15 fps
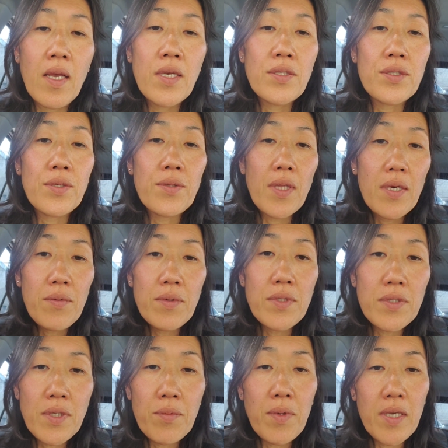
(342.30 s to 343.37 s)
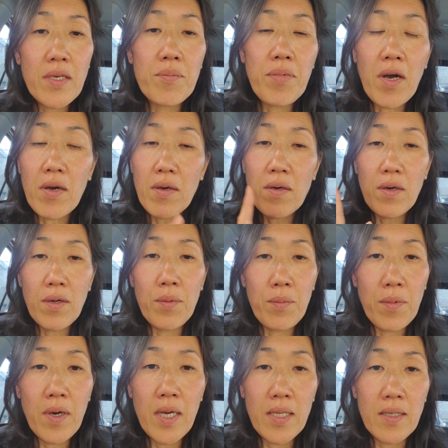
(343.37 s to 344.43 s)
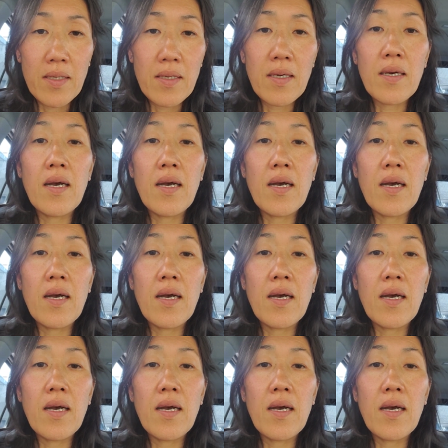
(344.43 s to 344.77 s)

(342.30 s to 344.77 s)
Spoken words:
So that was a wake-up call one.